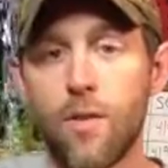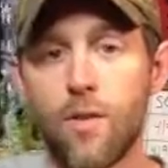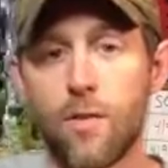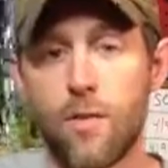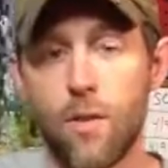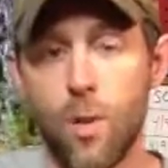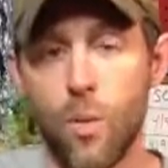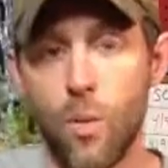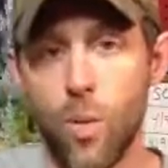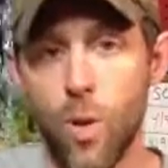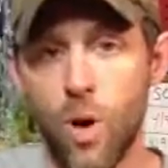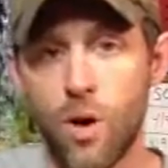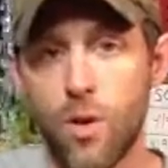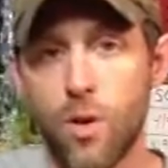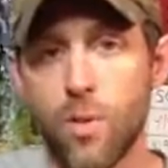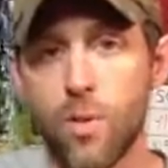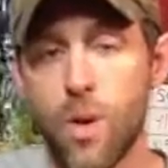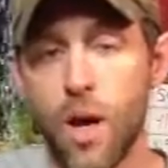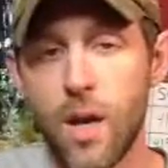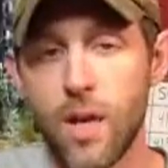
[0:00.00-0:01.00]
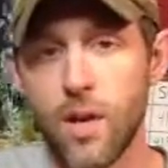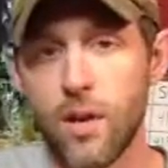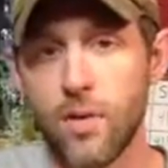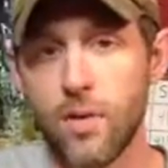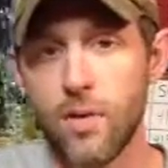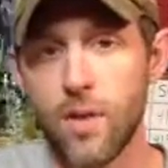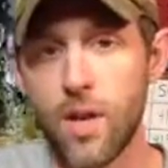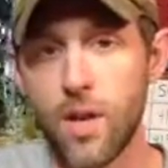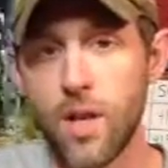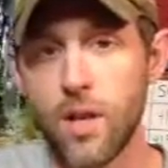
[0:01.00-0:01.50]
from where you bought the
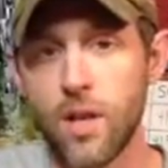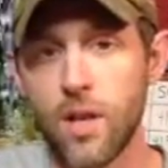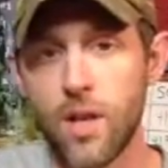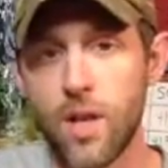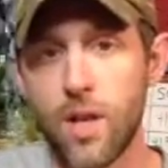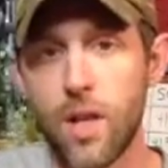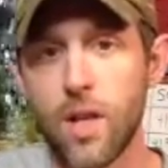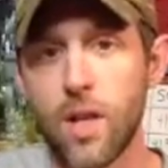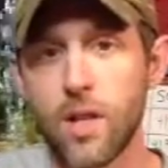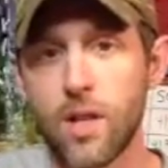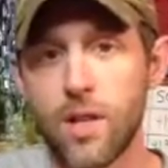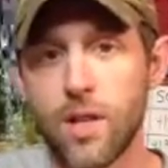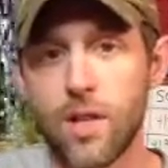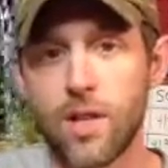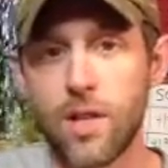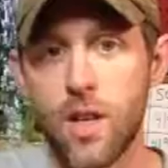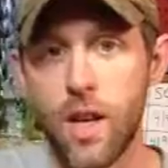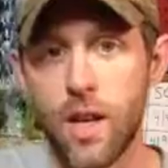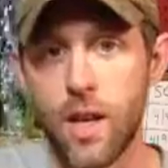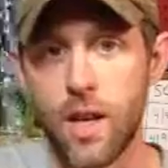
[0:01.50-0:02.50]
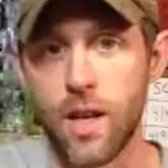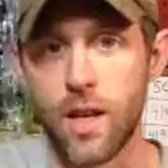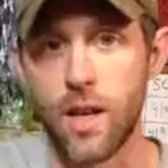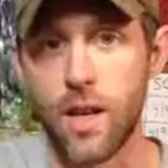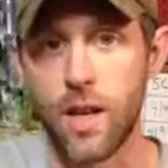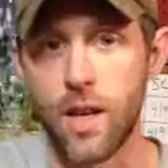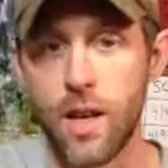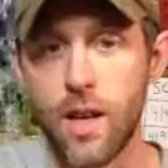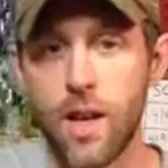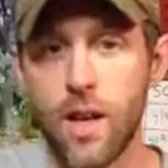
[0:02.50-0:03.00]
fish in your tank.
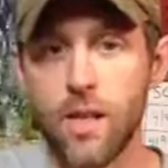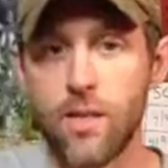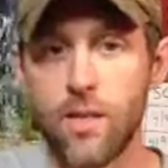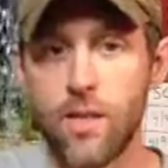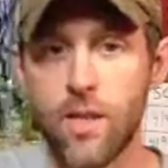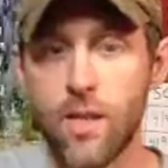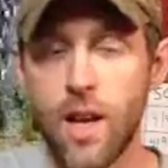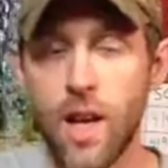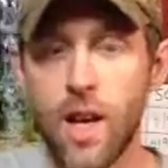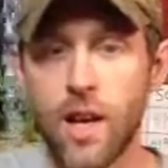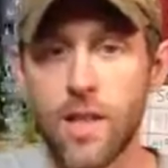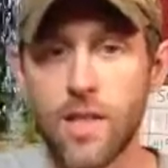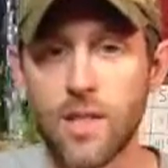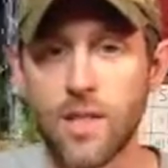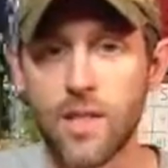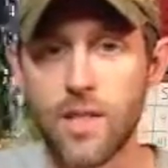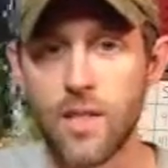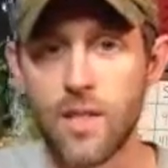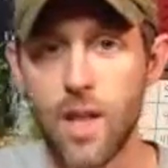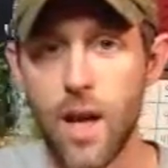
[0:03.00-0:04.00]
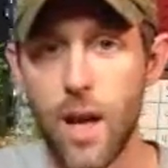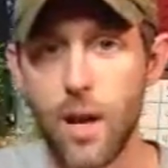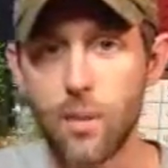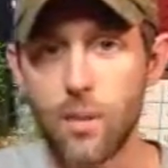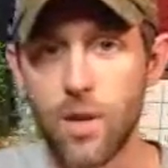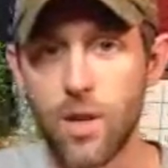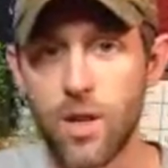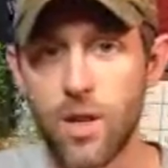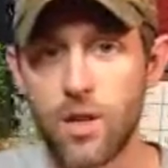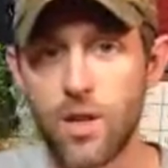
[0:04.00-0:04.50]
If your tank is
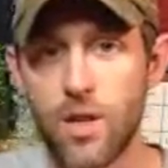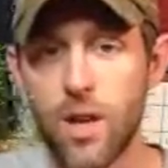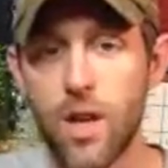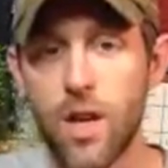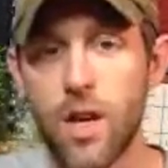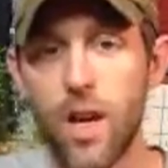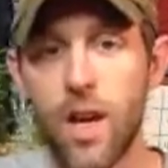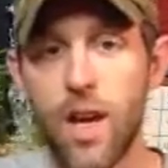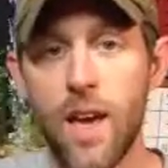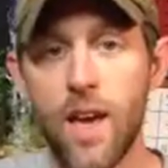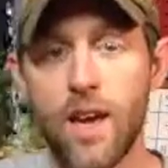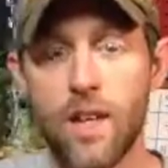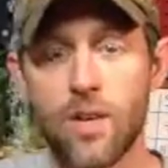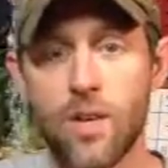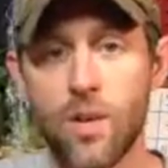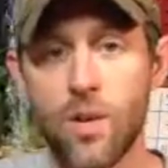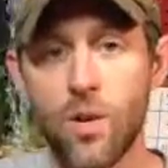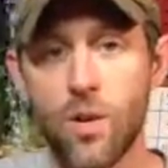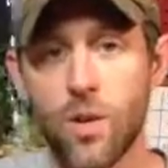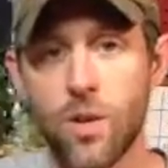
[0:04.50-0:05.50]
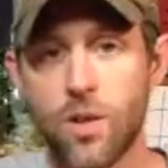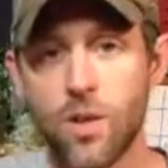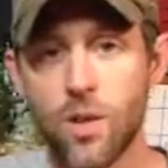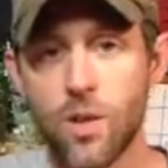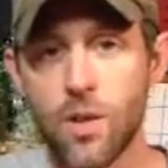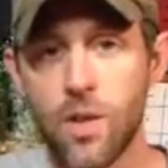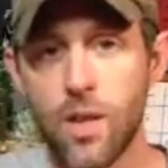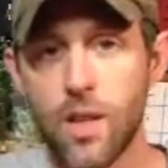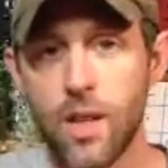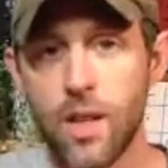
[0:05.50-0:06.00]
established and it's crystal
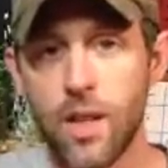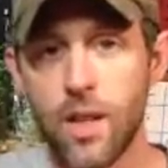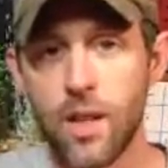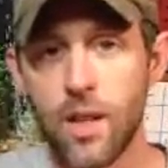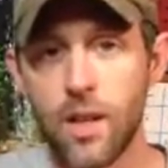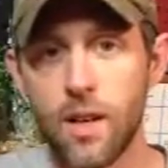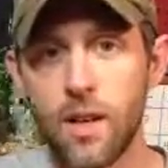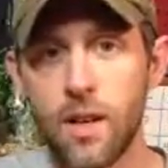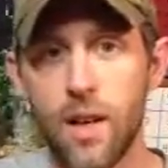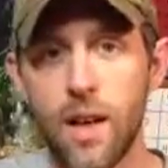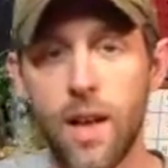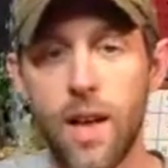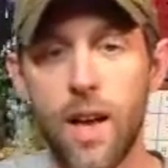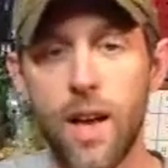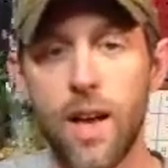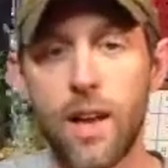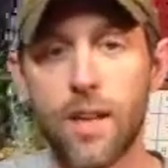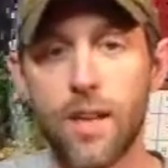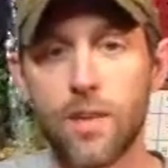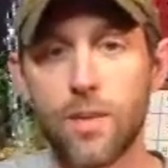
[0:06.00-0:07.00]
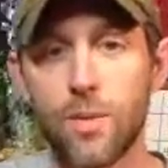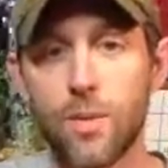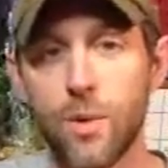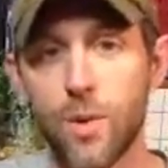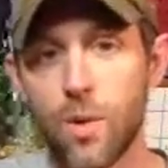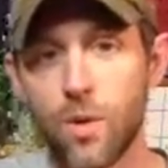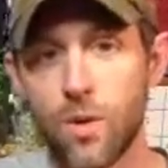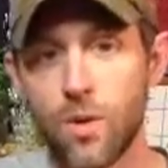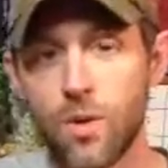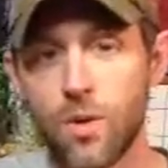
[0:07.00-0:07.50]
clear and it's
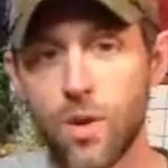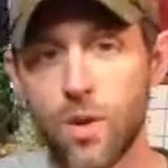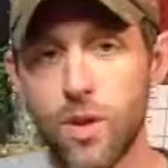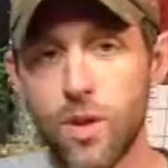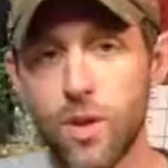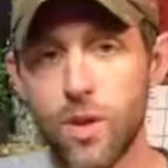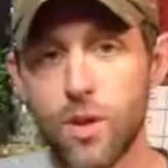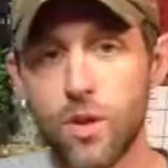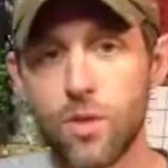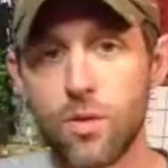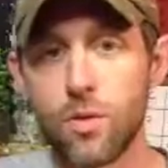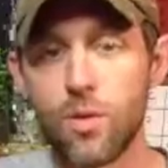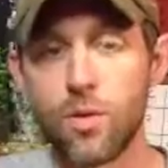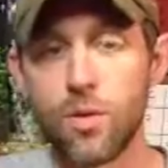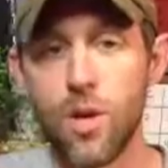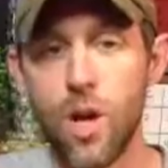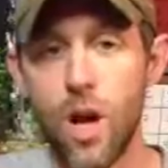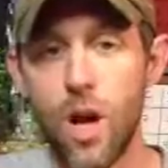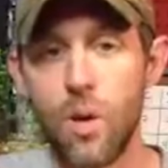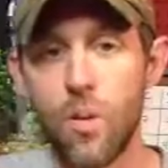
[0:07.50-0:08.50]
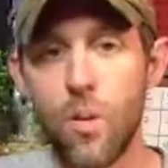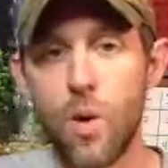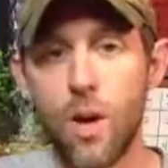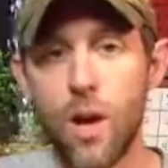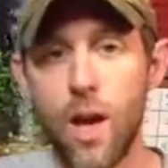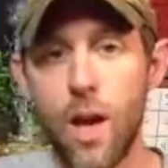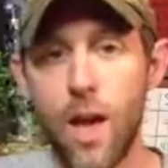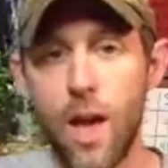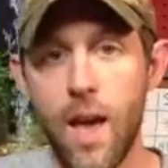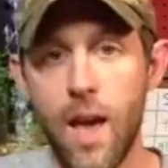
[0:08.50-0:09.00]
beautiful, you do not want
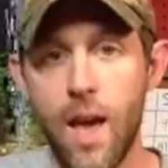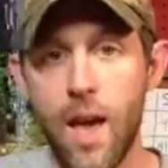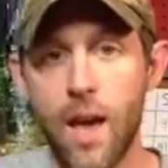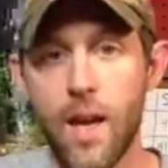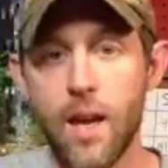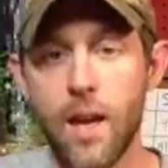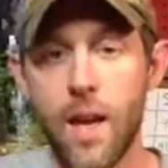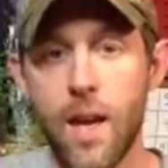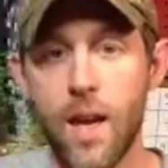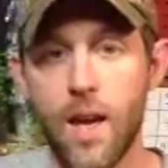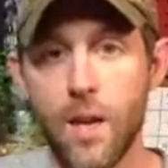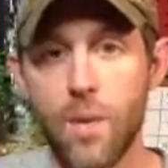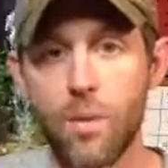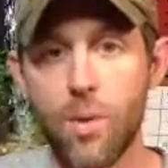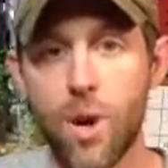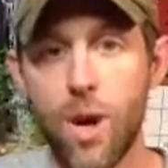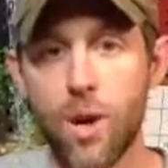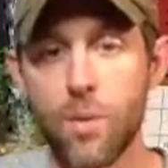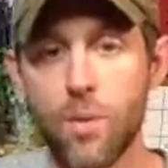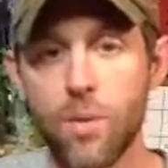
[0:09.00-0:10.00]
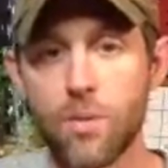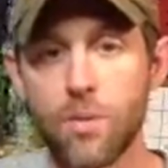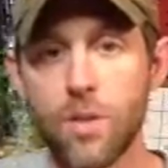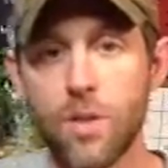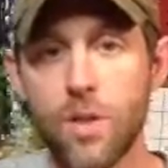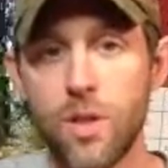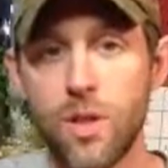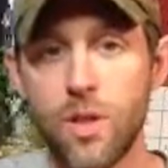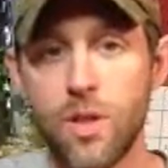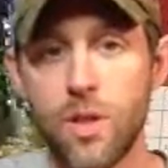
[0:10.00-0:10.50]
to add any problems
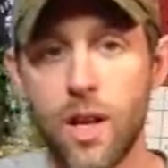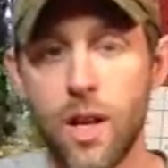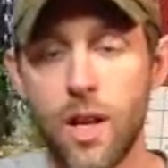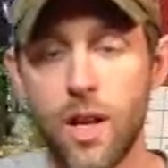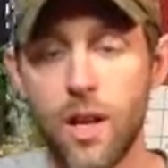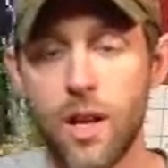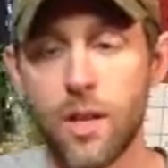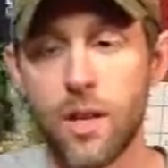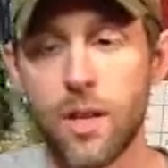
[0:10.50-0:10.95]
to your tank.